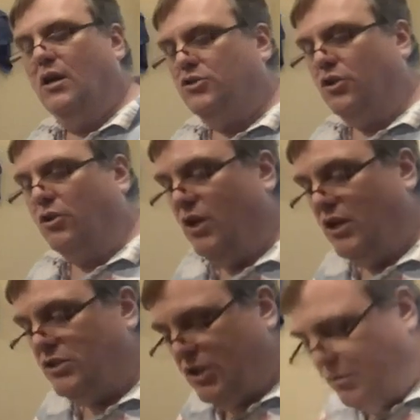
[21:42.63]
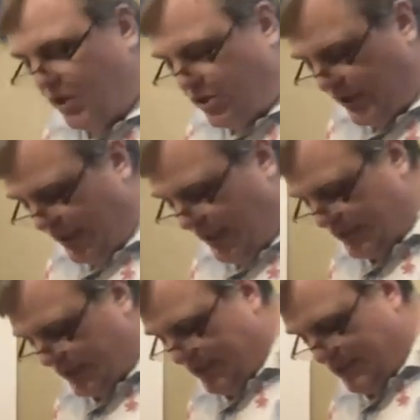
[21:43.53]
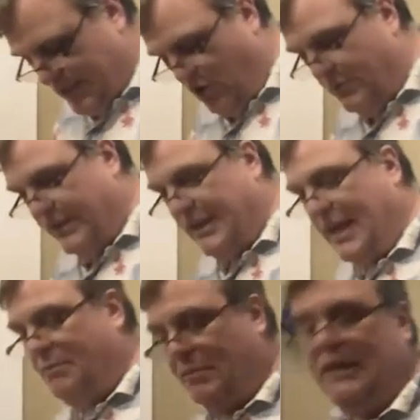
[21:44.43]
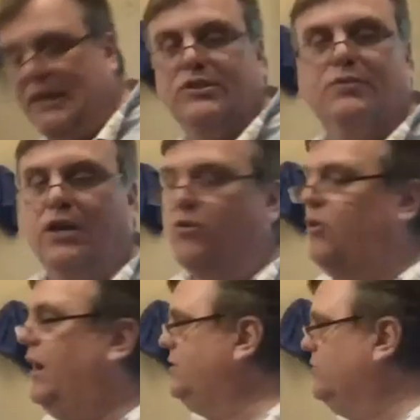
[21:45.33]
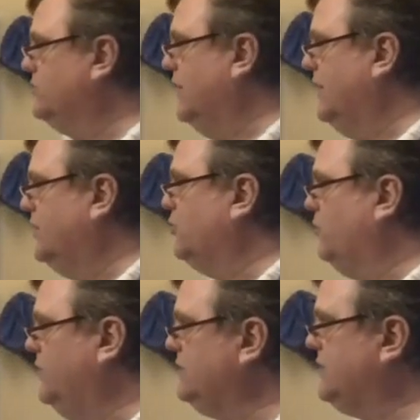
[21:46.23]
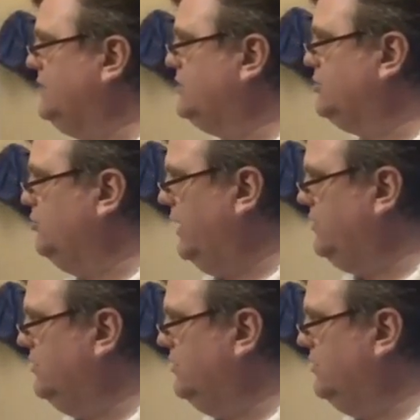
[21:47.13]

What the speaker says: So somebody could easily tell me that piece of thing, right? There's kind of three states to it: